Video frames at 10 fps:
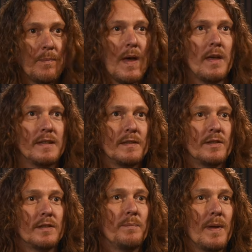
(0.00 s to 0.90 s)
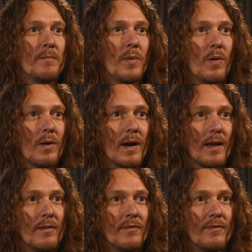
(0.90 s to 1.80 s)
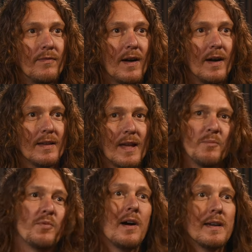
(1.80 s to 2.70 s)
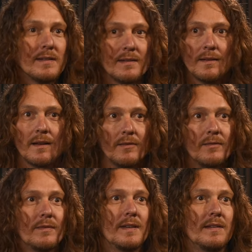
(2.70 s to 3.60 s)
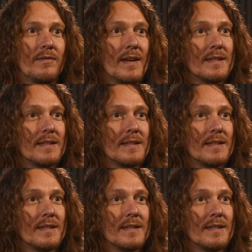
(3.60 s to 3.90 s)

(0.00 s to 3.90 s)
a, uh, it's just a bit more kind of uh, yeah bright and kind of. So it's